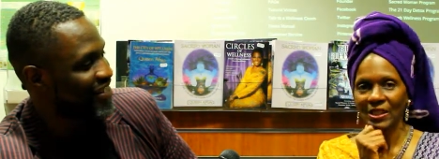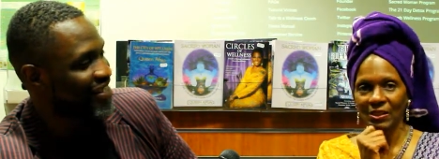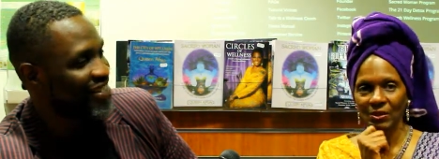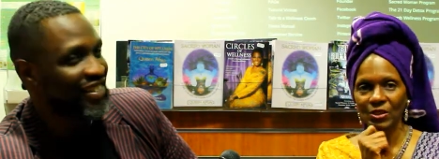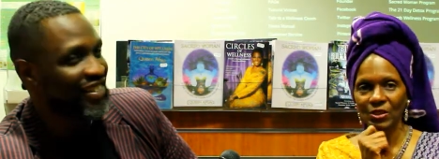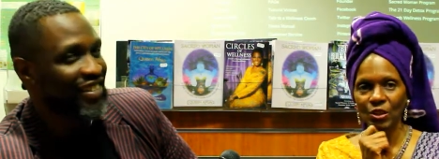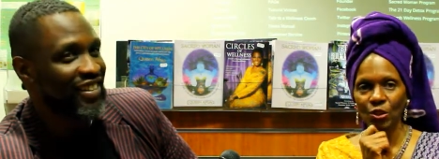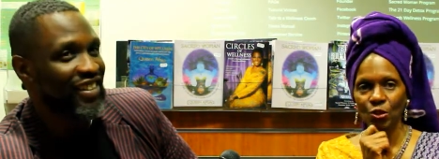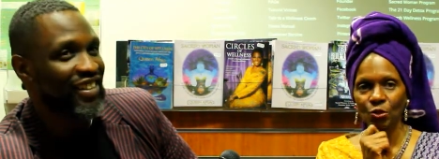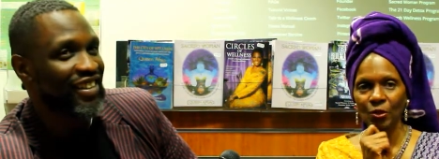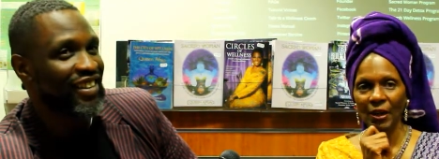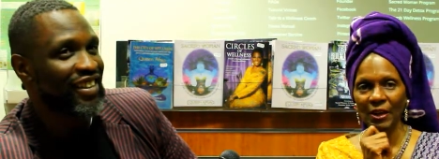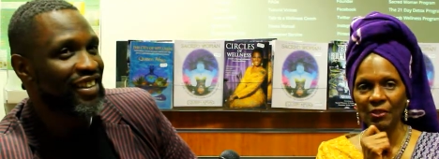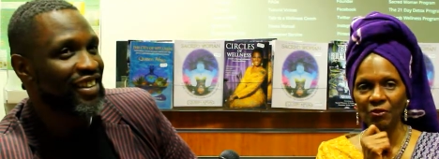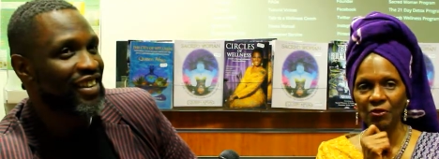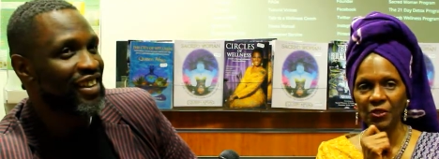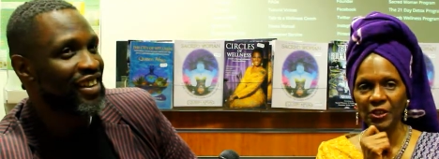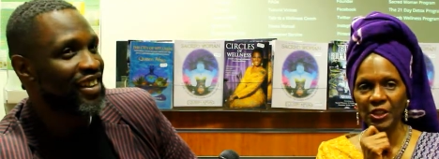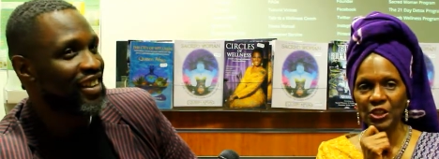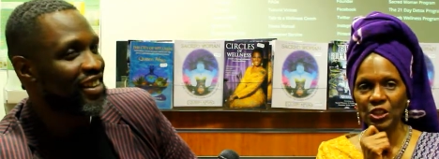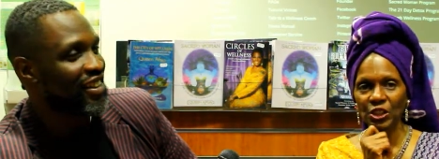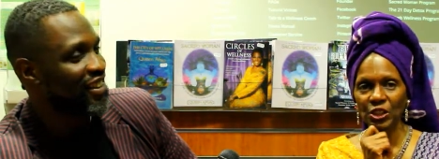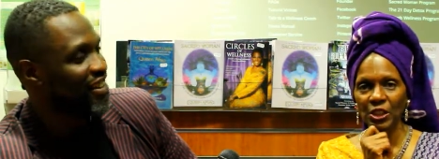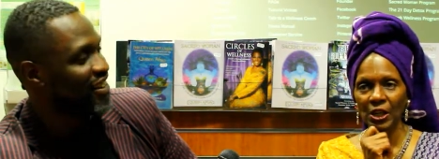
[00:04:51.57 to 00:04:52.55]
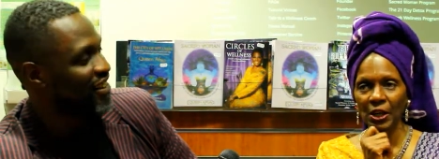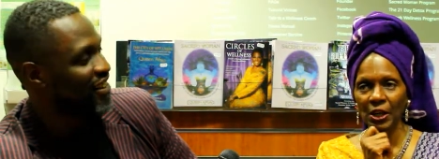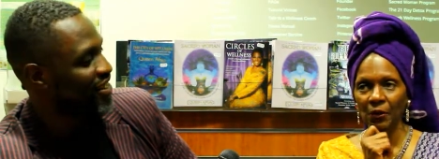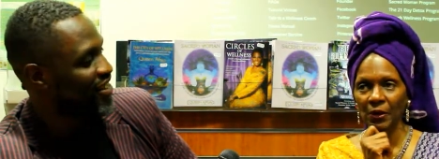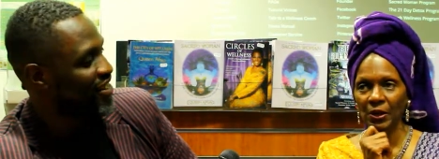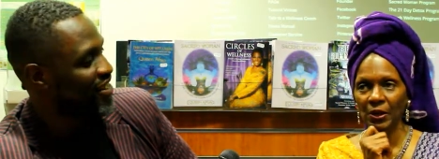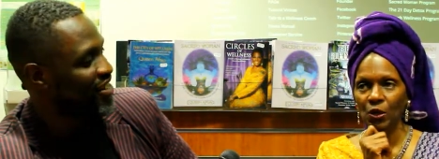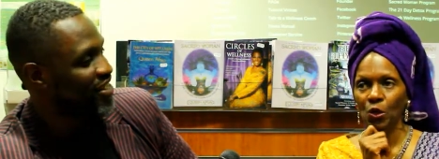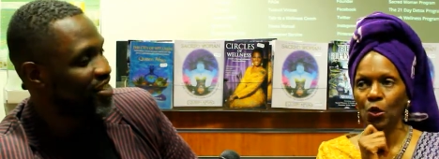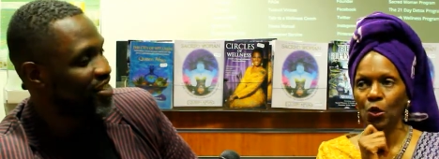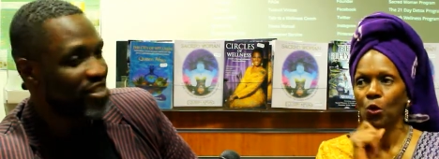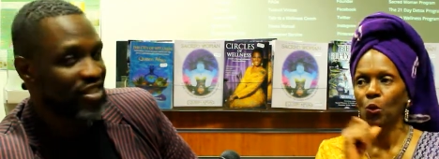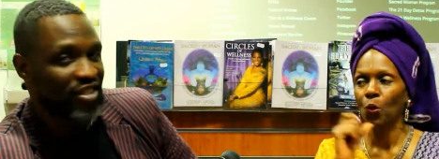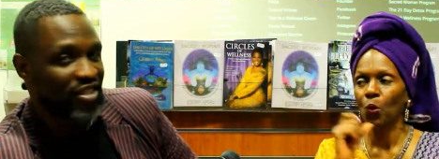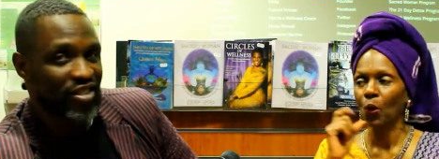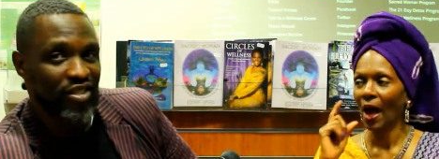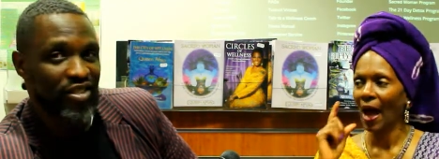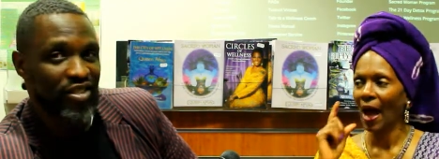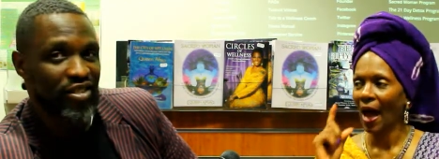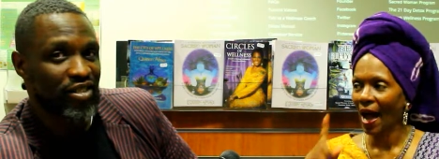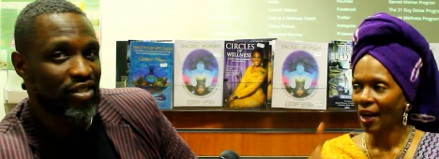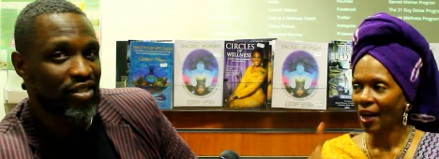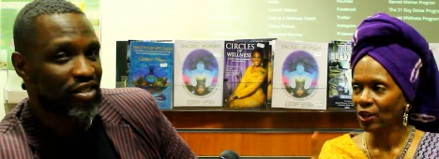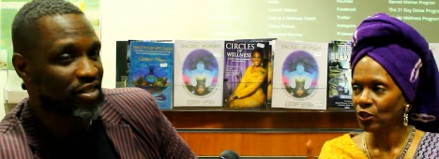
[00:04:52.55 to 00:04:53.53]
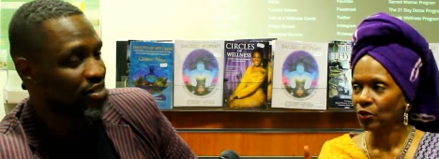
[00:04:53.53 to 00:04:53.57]
Speaker 1: was a great visionary who
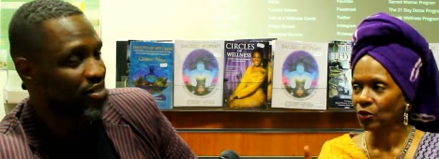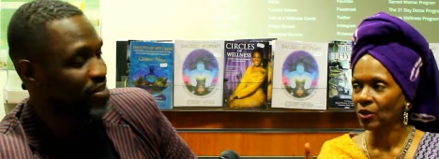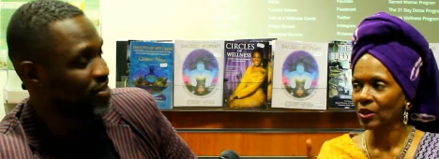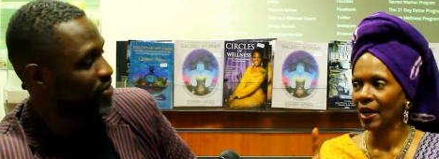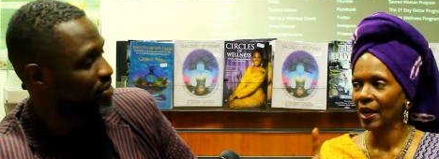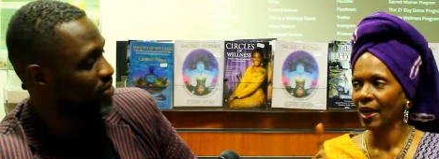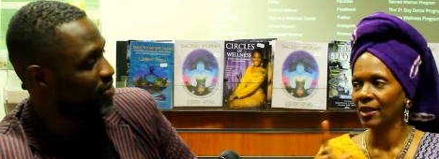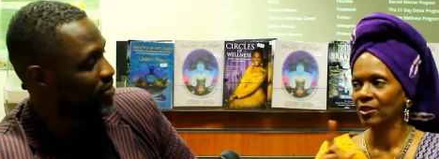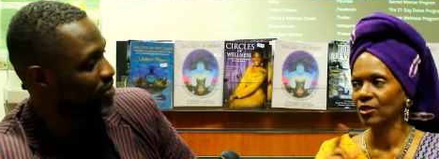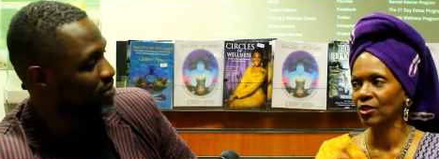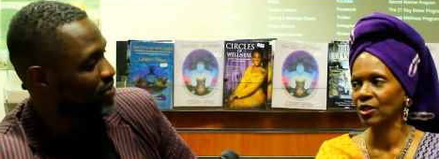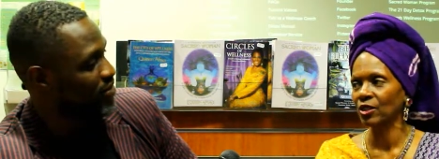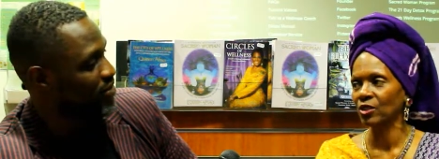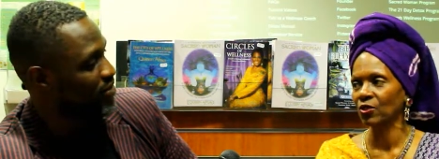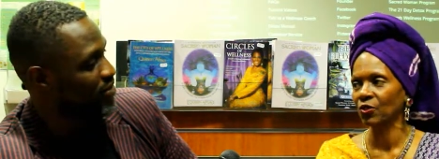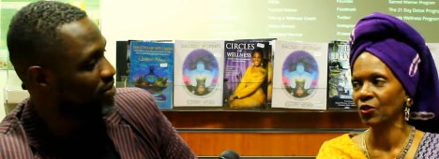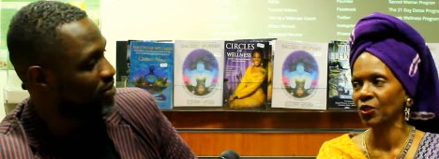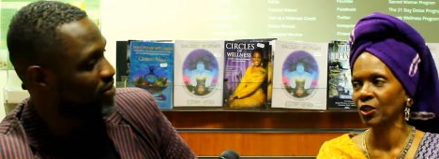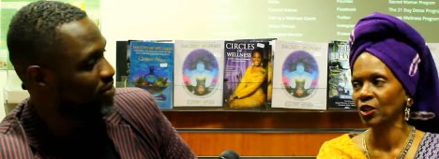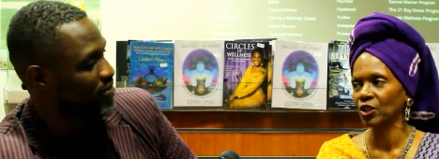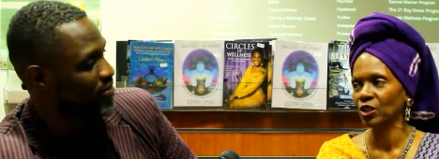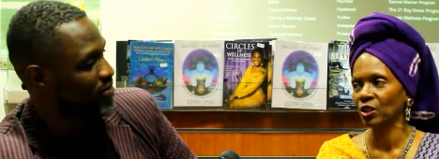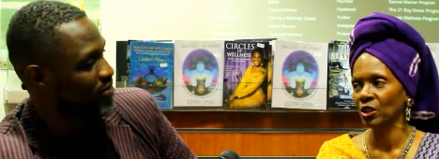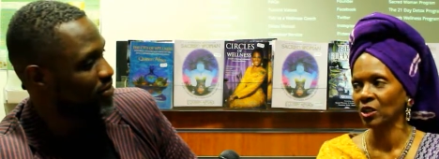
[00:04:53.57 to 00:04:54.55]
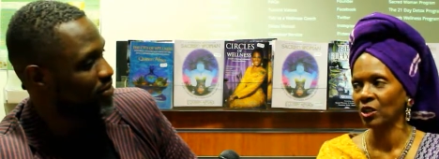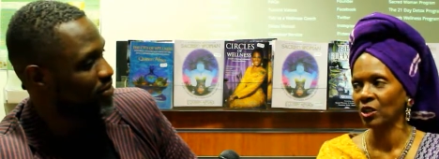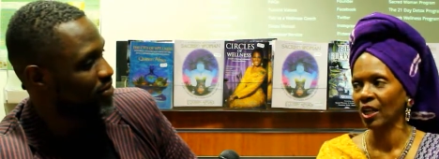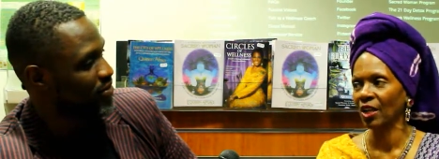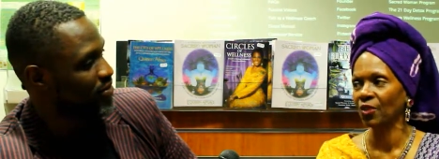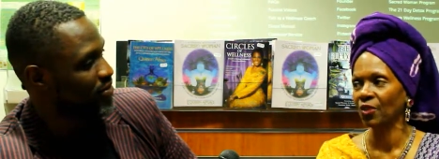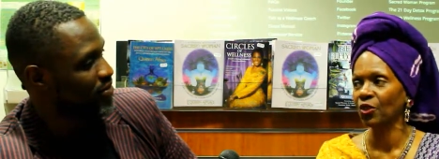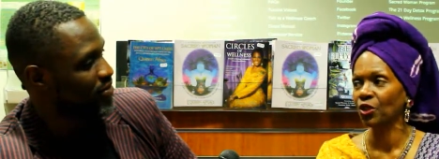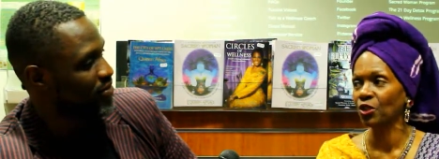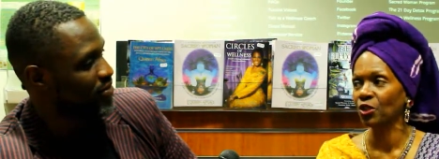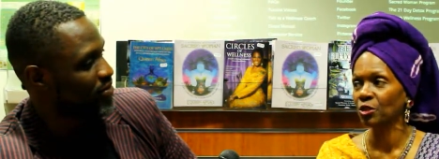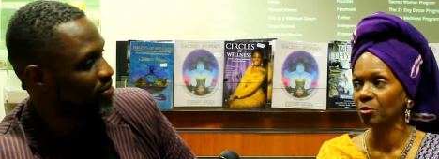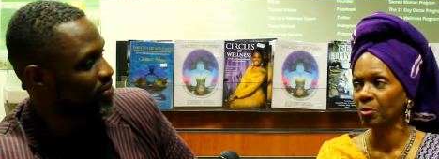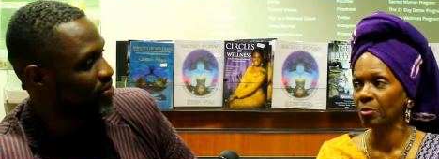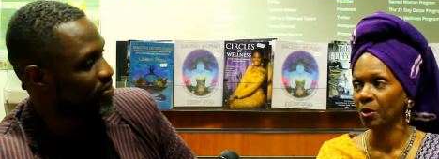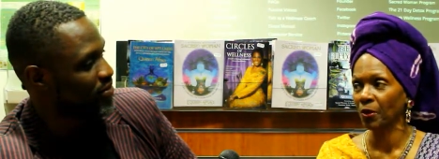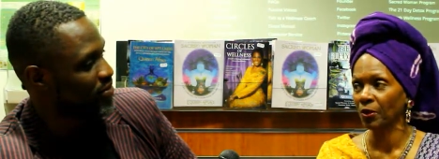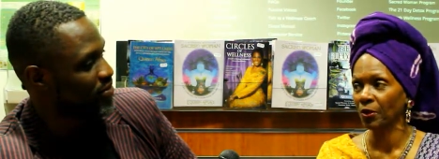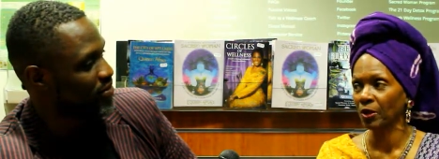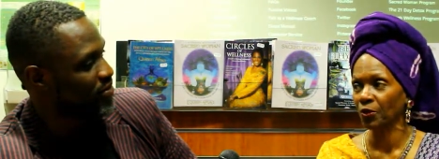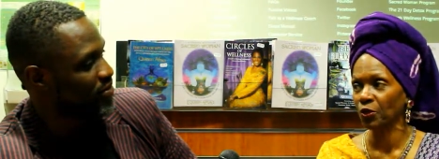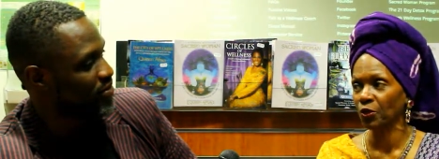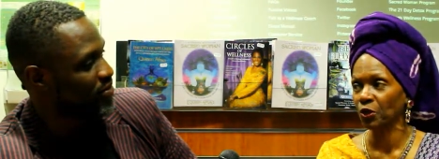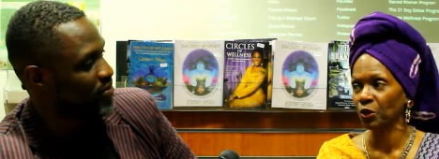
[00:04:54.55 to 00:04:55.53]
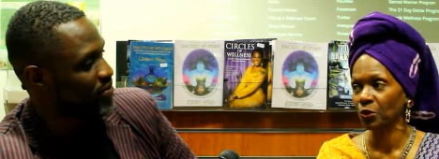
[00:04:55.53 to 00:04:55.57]
actualized his vision in the spirit
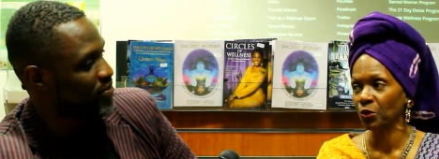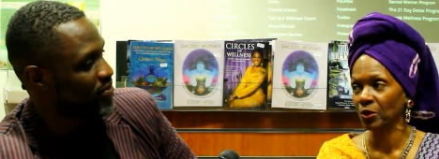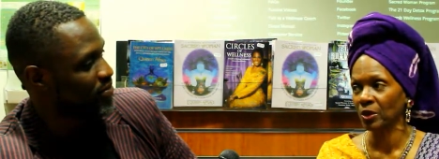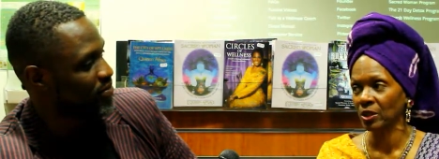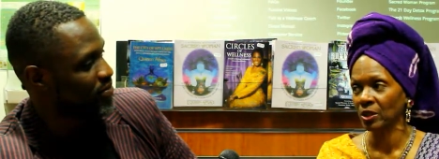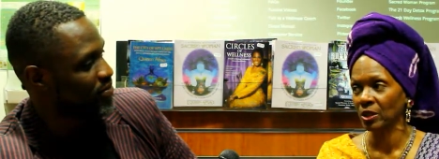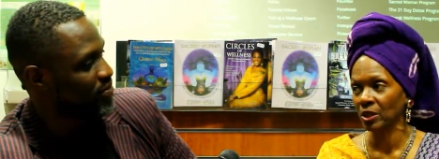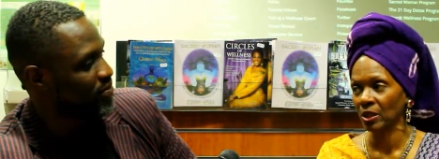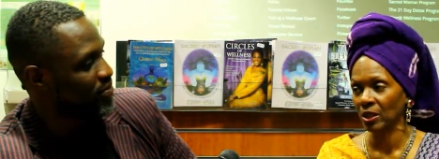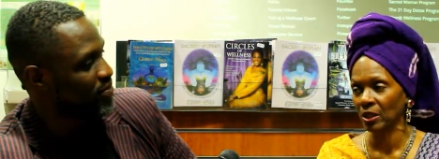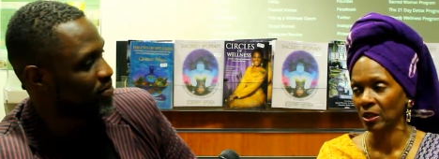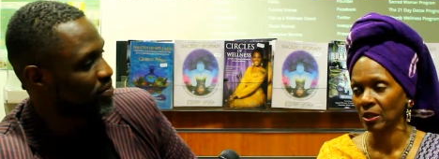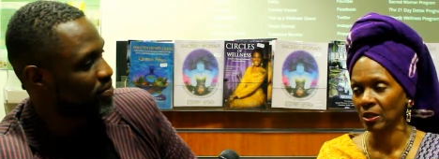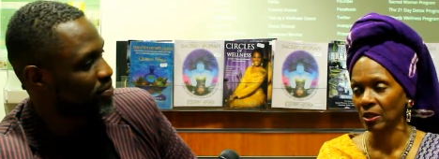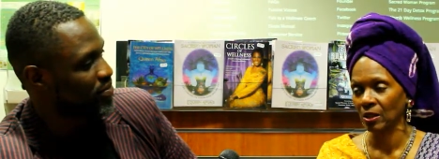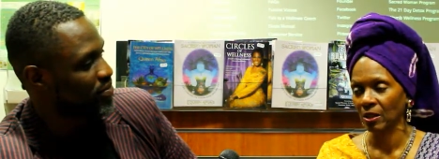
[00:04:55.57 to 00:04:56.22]
of unity.